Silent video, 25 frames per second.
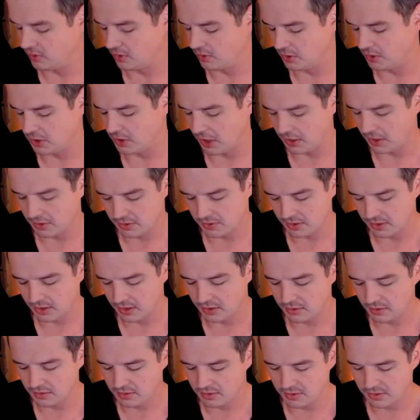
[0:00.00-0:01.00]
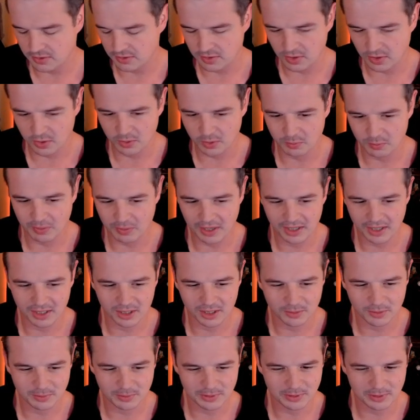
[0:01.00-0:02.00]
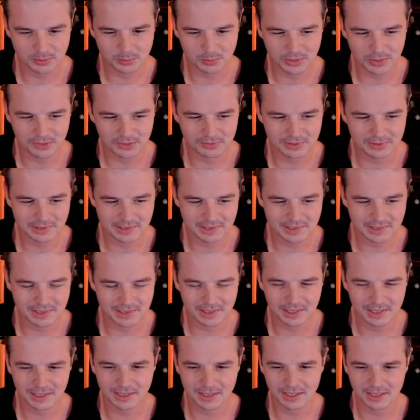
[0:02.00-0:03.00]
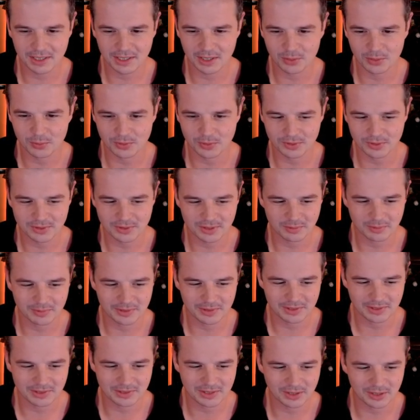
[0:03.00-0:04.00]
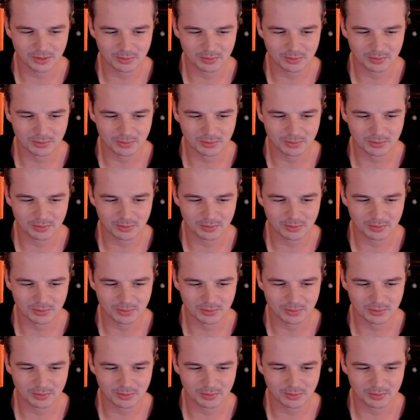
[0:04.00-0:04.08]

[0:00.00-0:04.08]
Chainer's Edict is going back up in prevalence again, and I want something to help